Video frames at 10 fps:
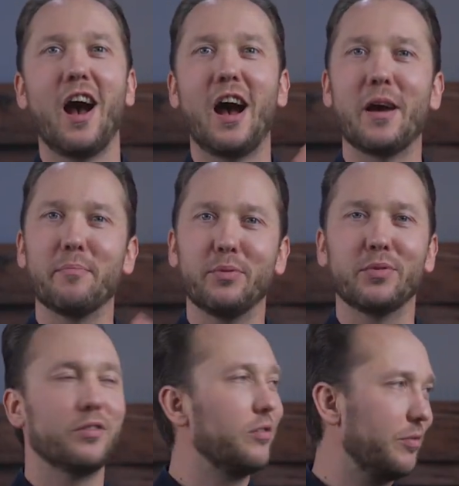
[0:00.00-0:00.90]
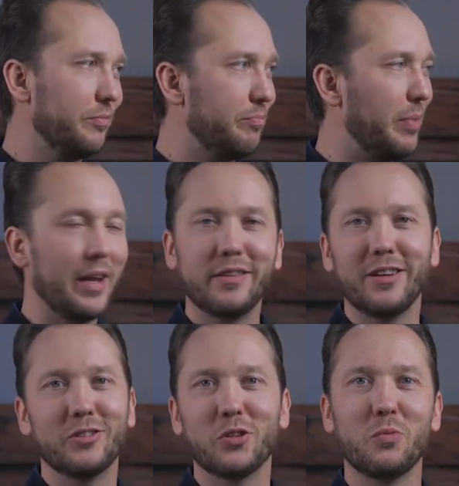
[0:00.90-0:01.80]
I put
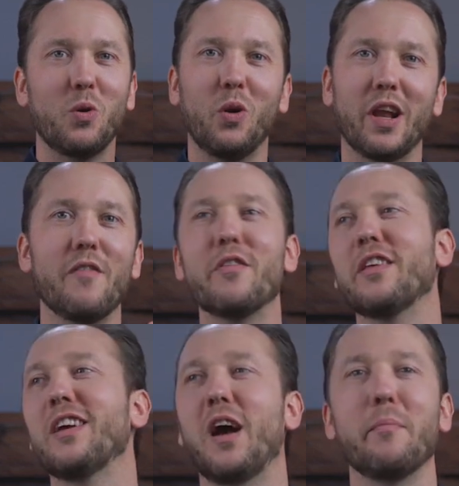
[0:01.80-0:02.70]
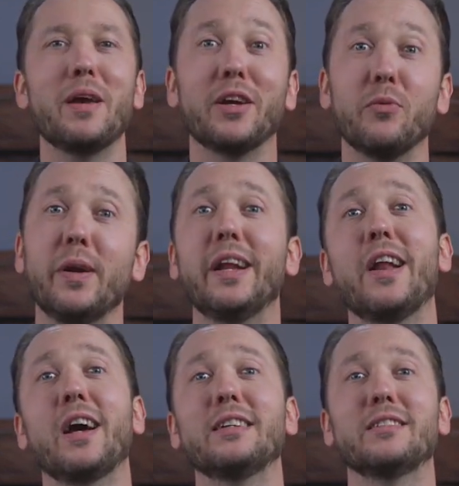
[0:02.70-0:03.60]
paintings on the wall, everything. I make it really
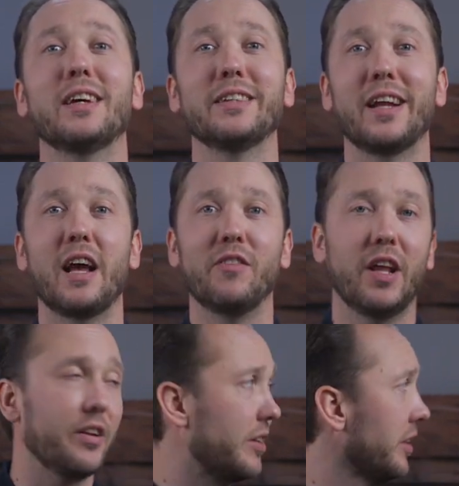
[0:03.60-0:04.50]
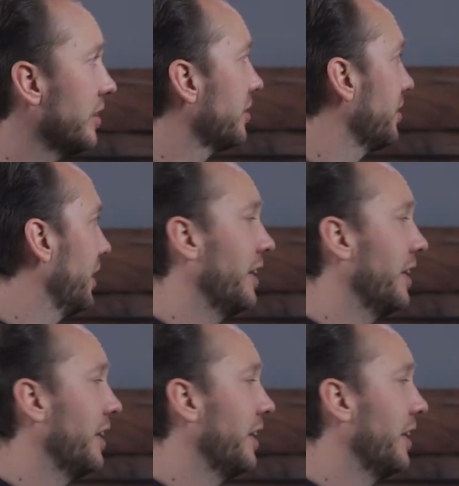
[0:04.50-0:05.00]
nice. And then I have a lot of these